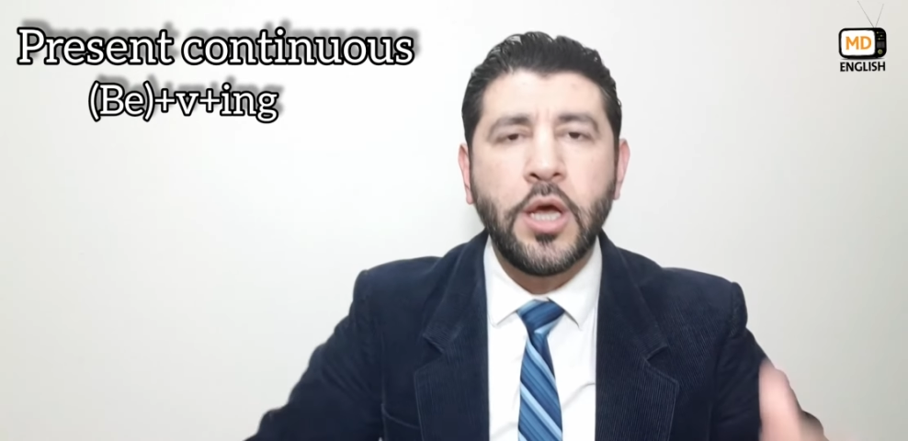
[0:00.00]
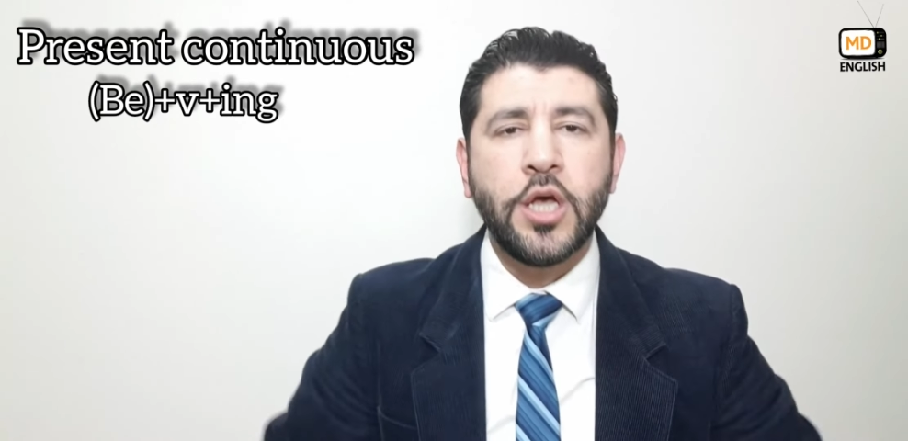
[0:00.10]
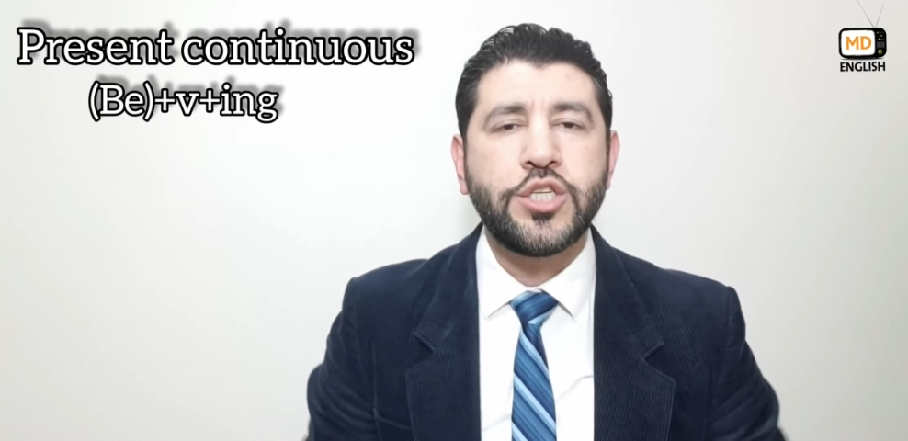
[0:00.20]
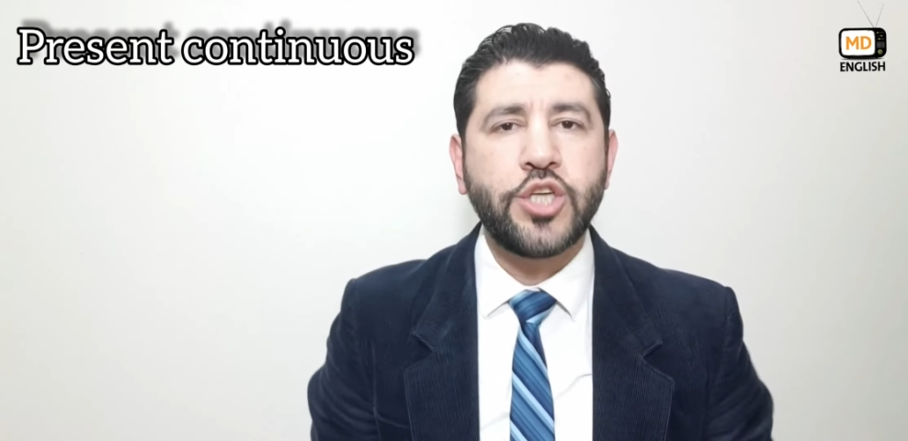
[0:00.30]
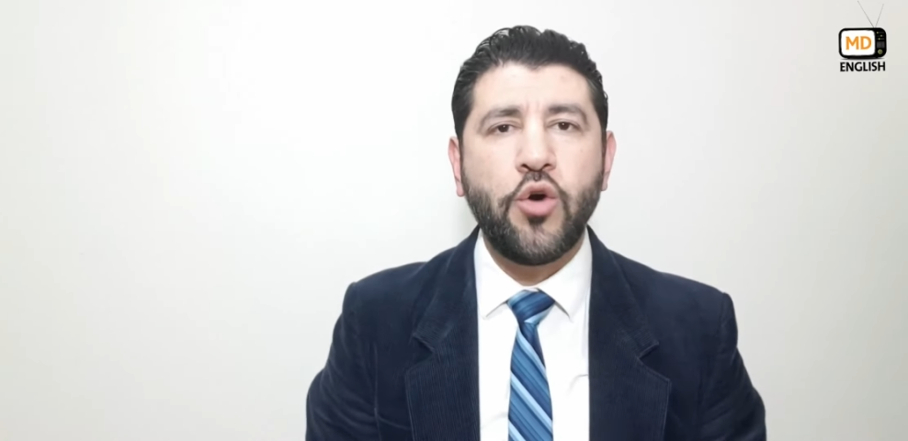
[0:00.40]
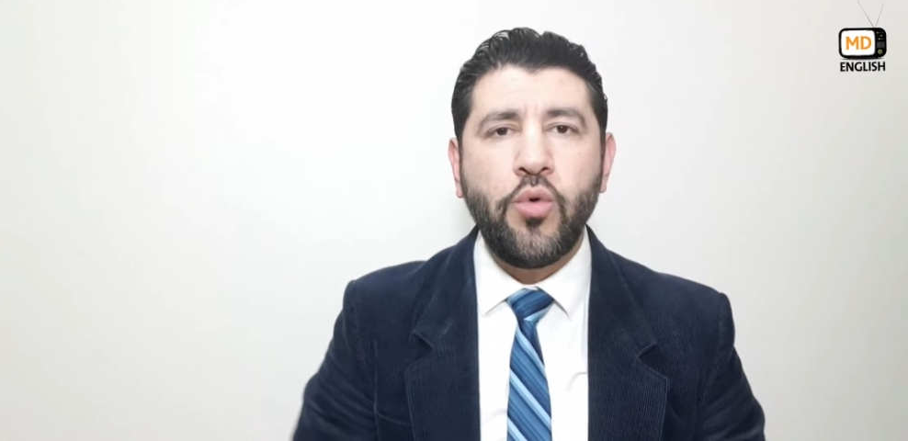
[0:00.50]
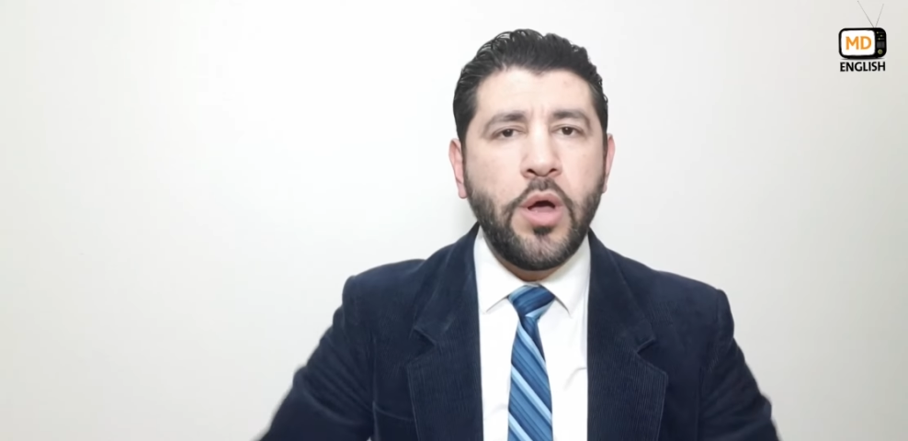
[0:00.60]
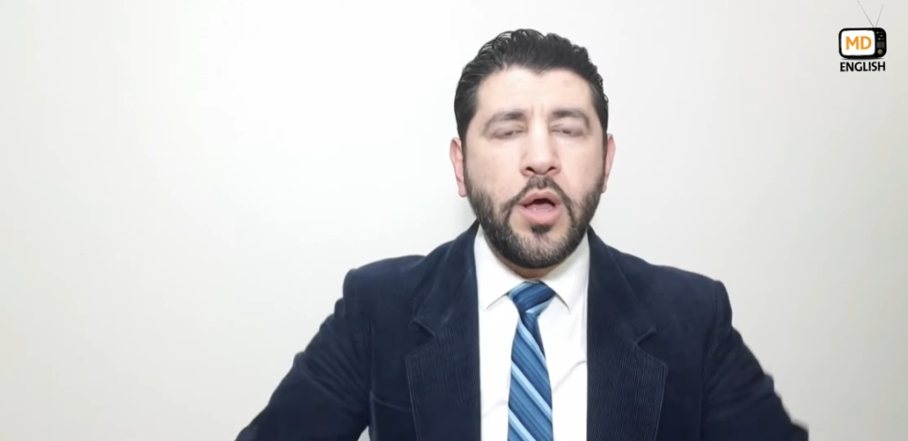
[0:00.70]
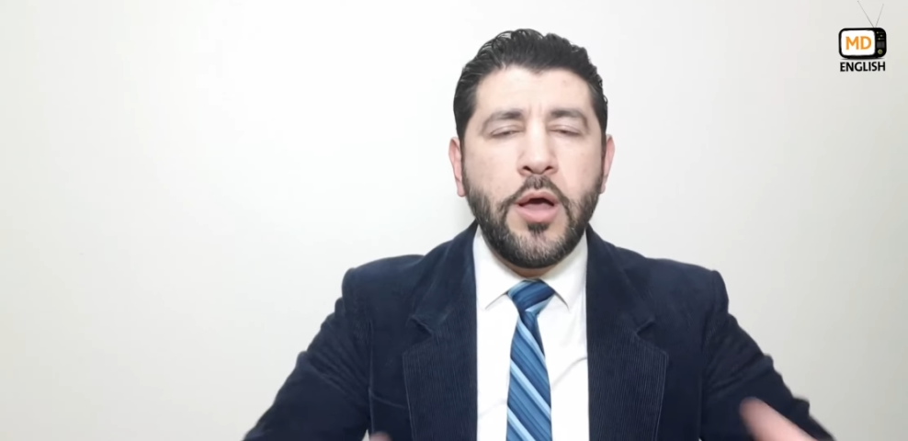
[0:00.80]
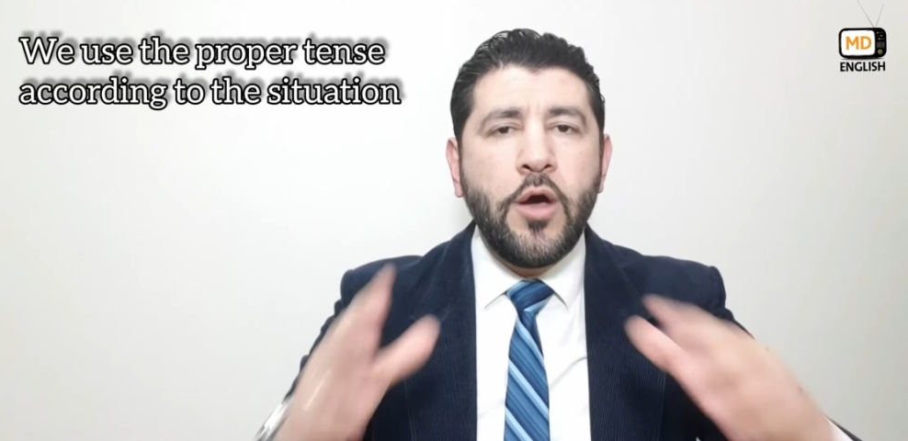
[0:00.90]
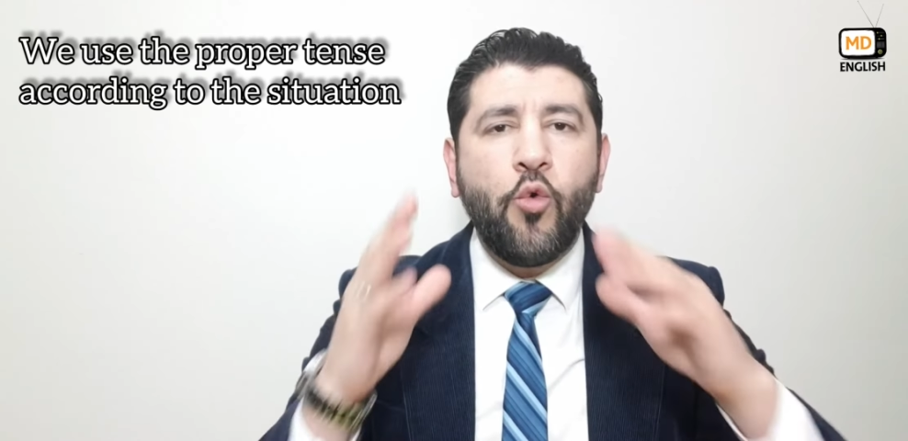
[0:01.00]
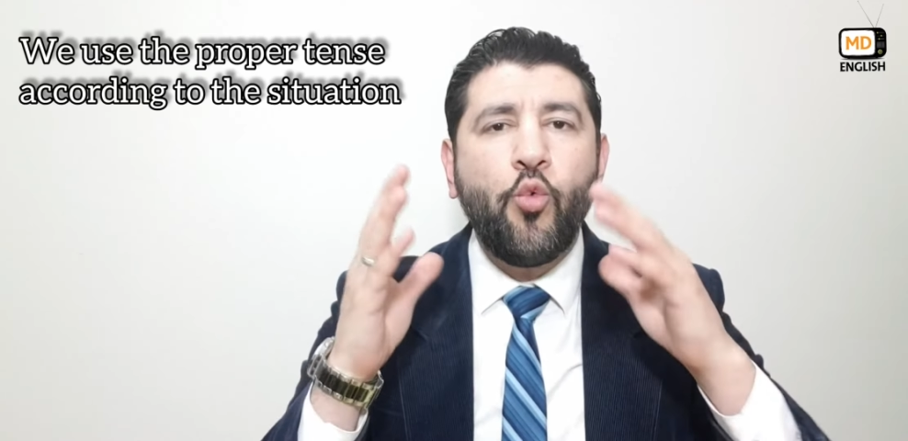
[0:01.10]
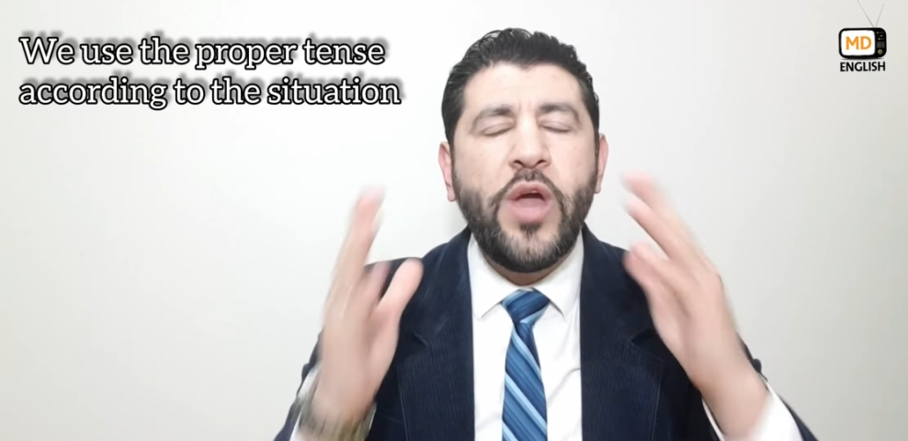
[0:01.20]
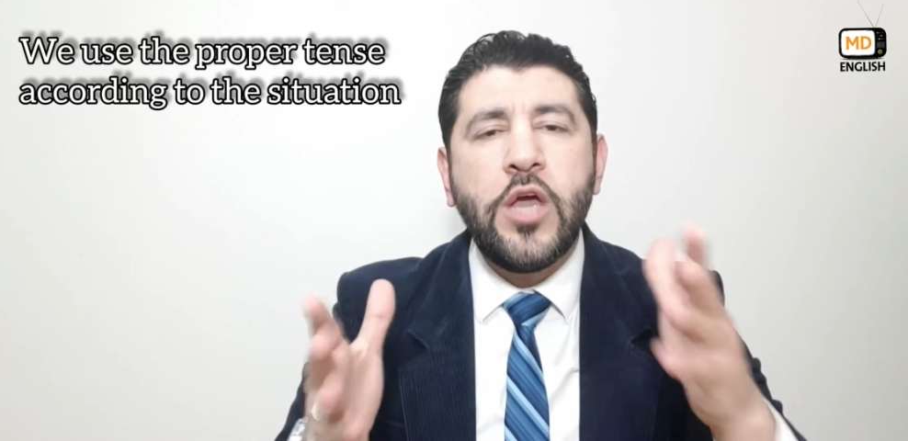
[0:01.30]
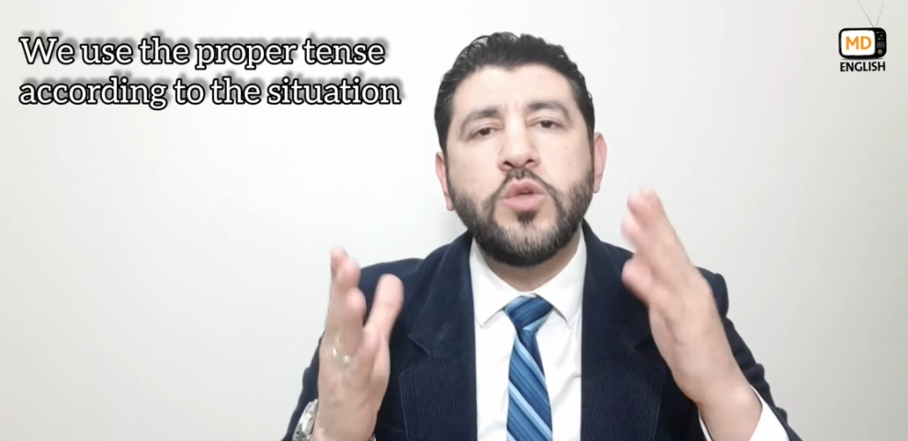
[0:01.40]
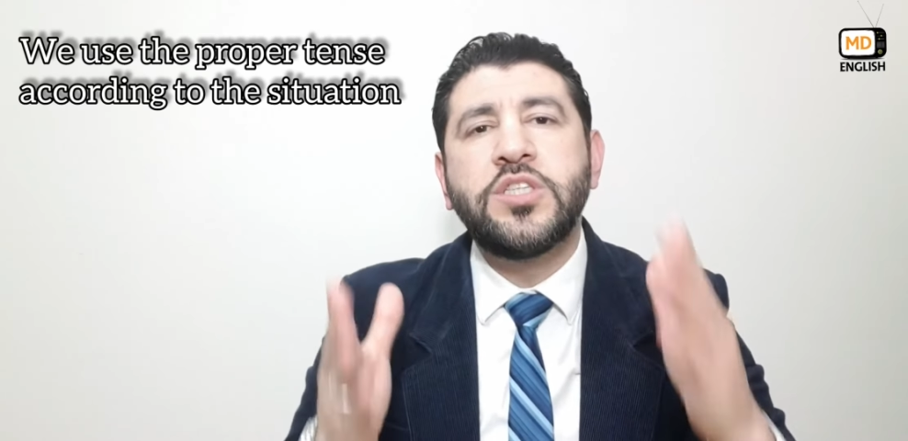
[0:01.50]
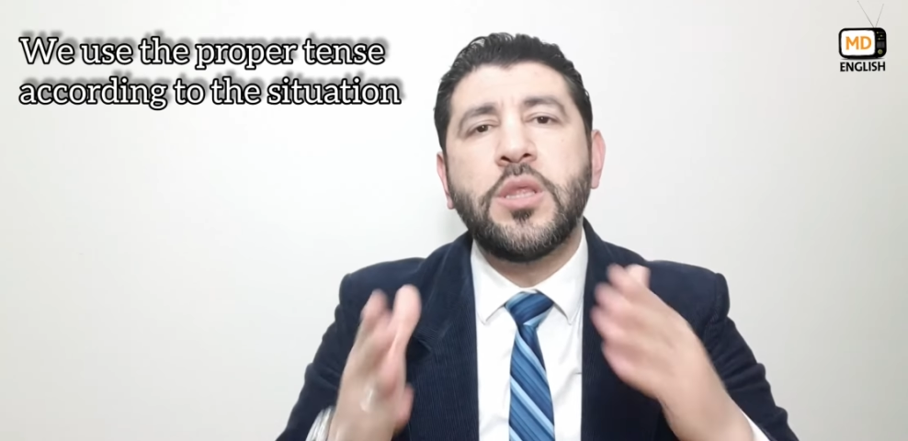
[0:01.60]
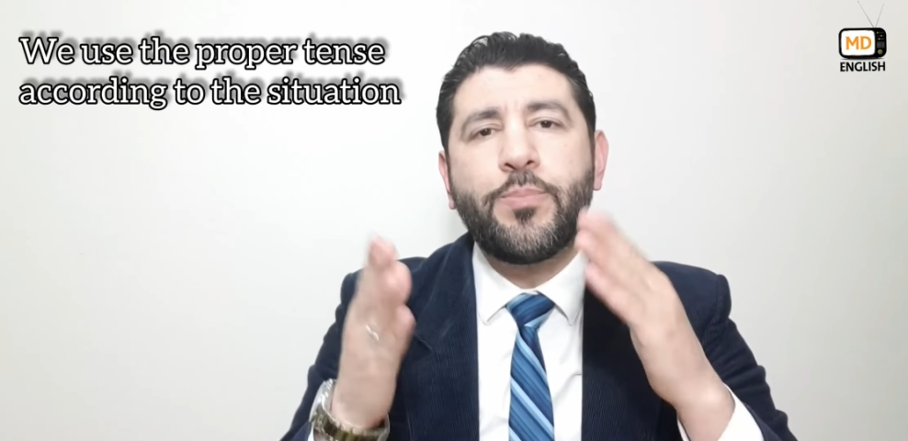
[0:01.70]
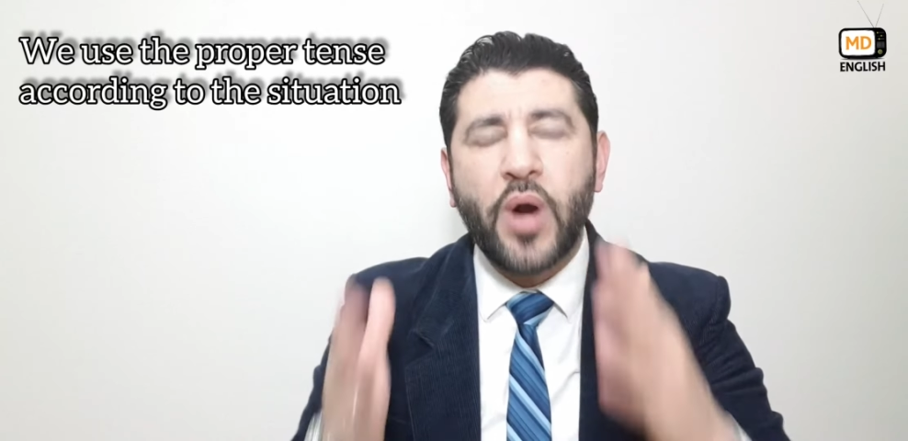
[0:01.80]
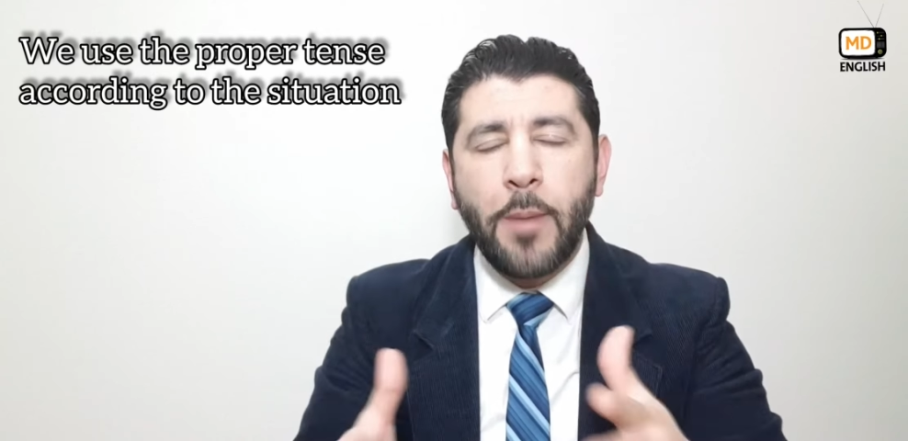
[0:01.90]
So we use the
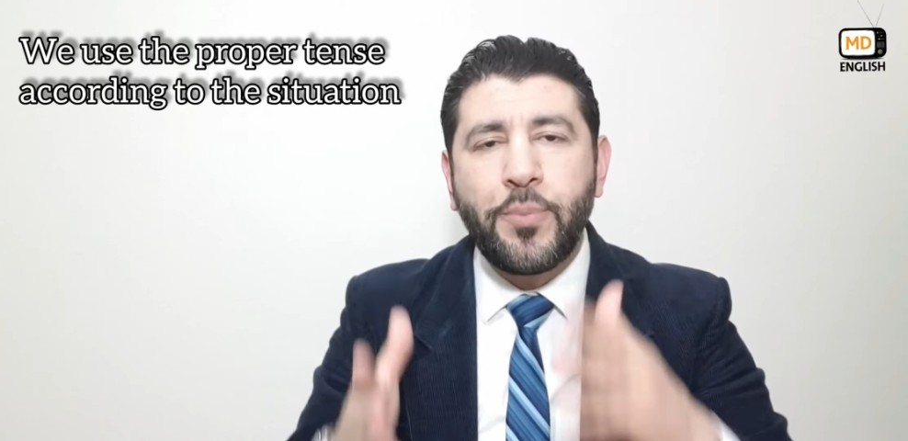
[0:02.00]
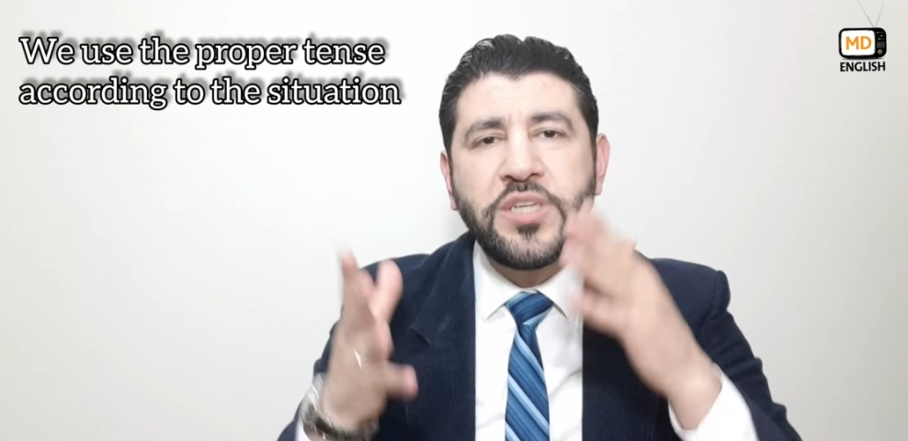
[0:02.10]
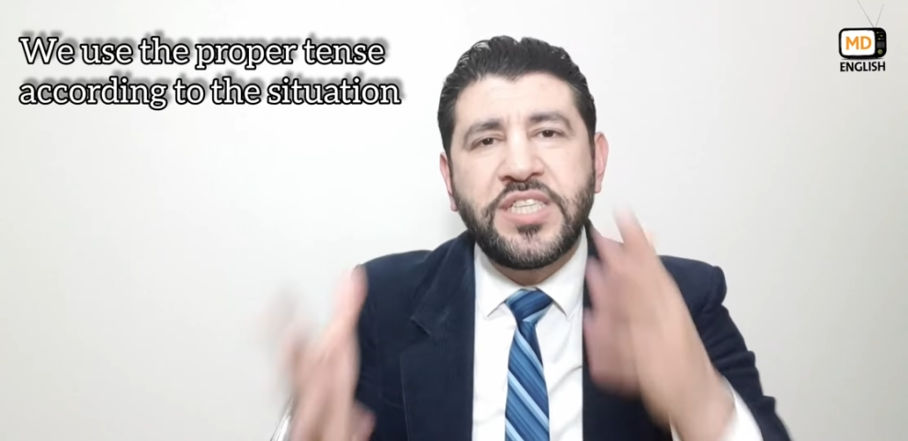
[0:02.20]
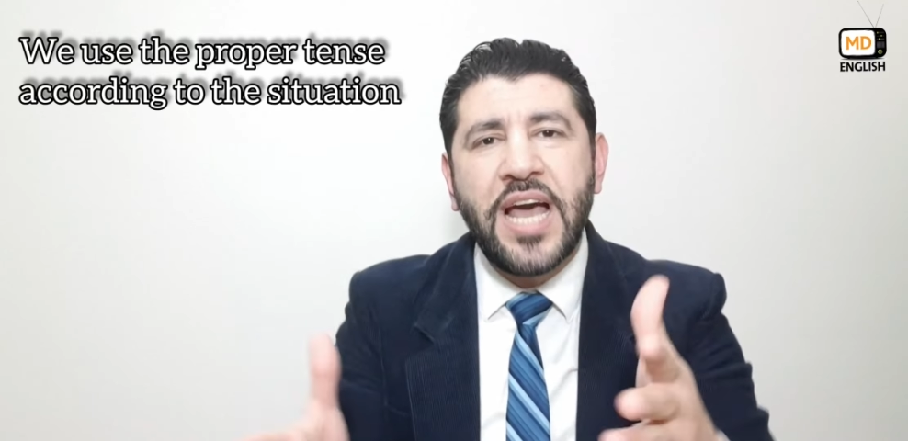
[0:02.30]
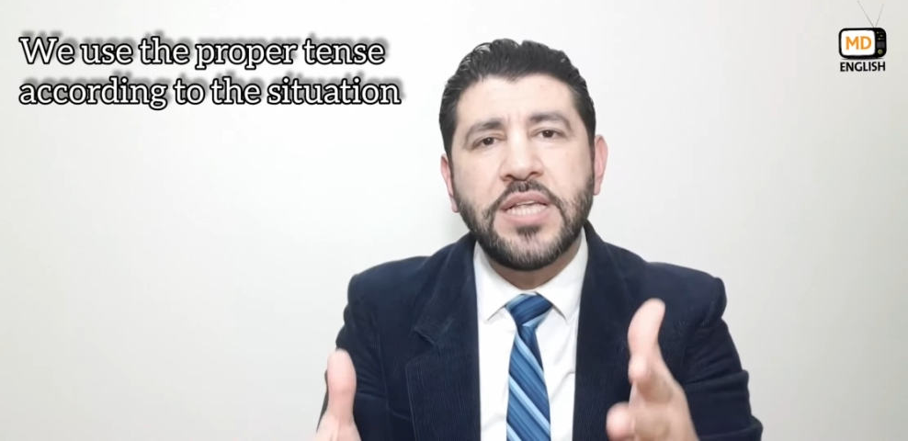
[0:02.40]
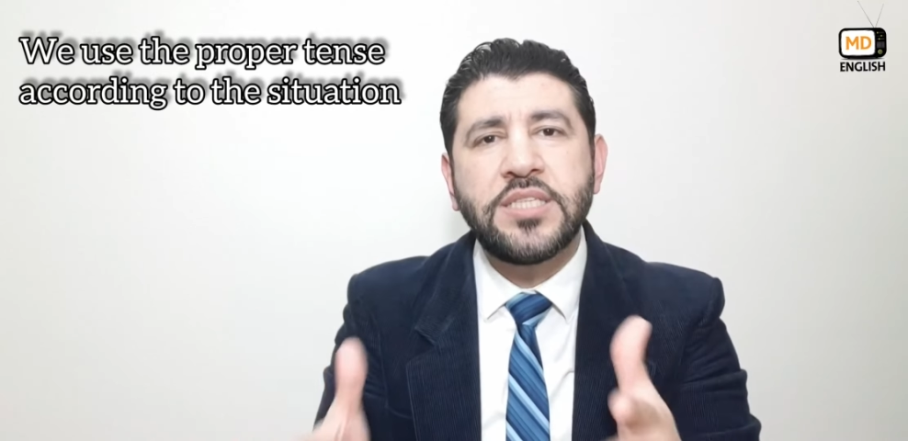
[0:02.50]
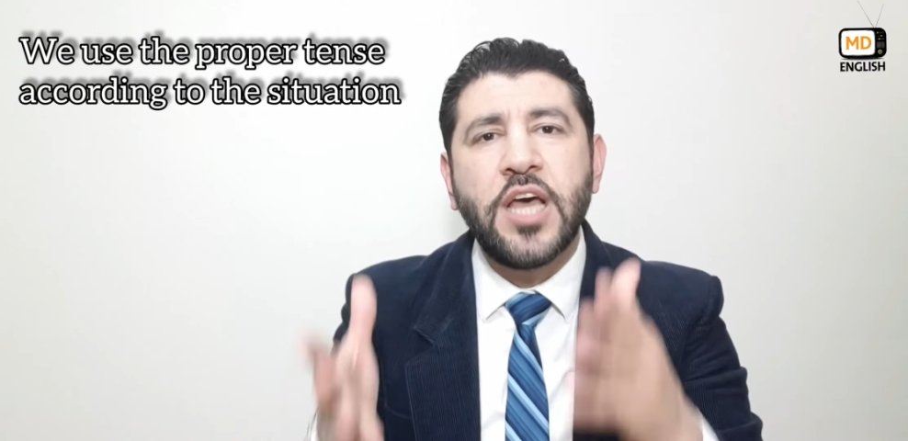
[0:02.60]
proper tense